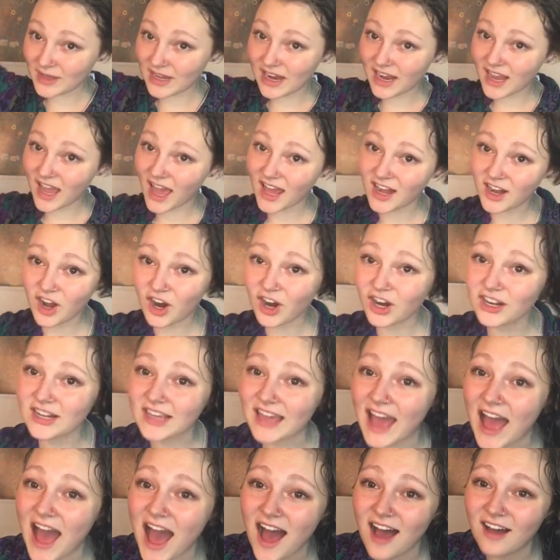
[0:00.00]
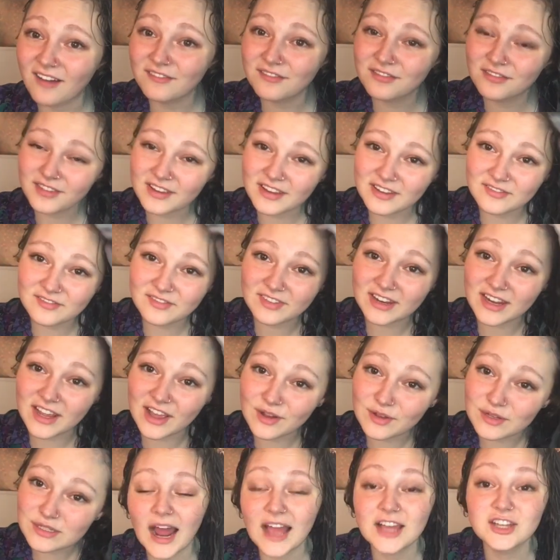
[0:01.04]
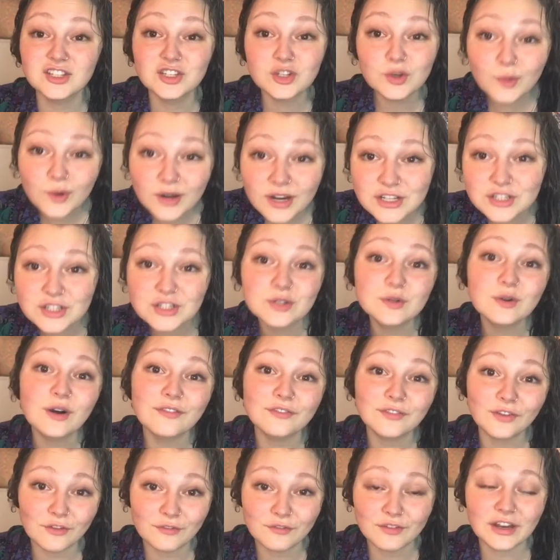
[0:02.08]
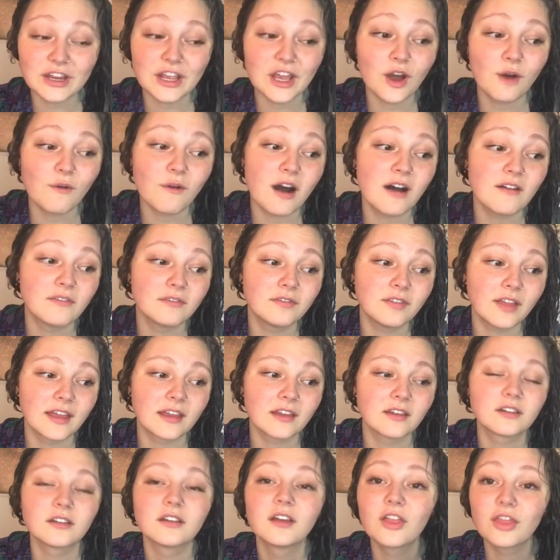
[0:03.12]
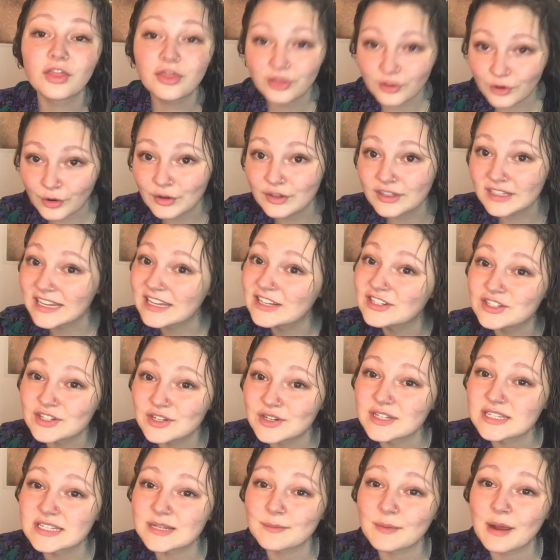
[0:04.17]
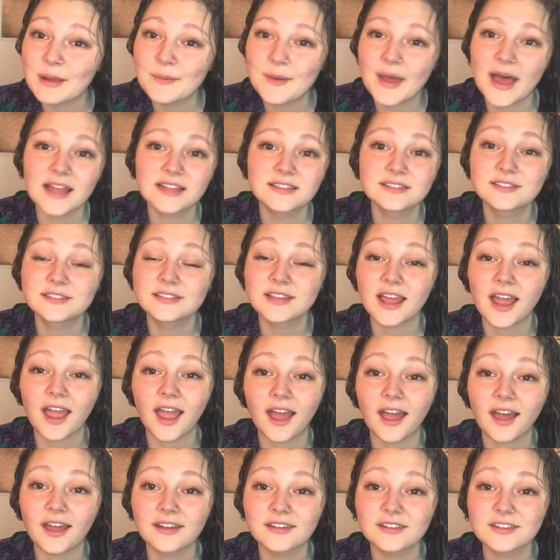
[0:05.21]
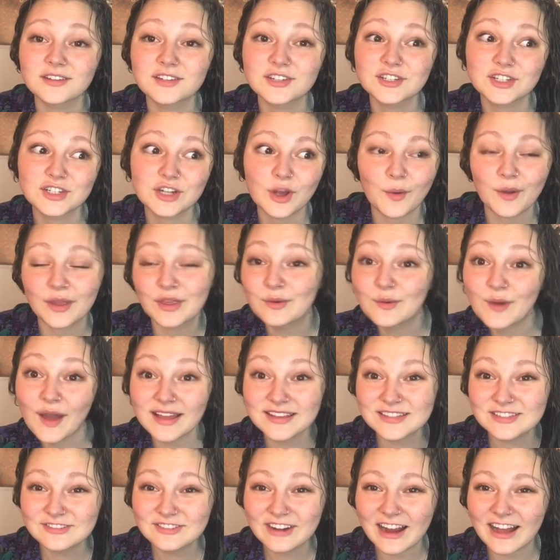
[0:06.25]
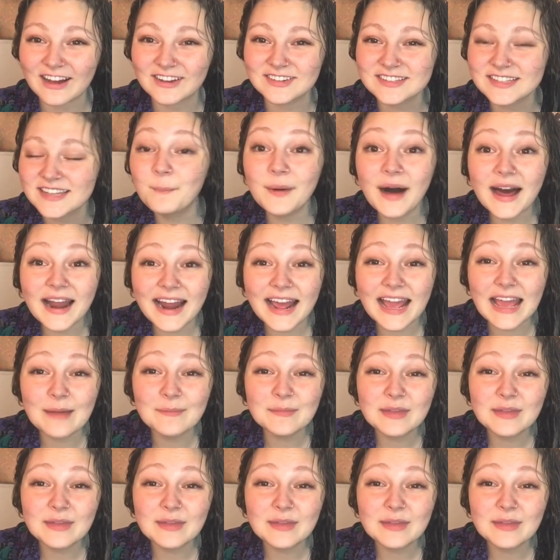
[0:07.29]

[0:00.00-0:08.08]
I kind of already have in videos. I do want to do a full video of like thoroughly introducing my pets and showing you guys around. But I am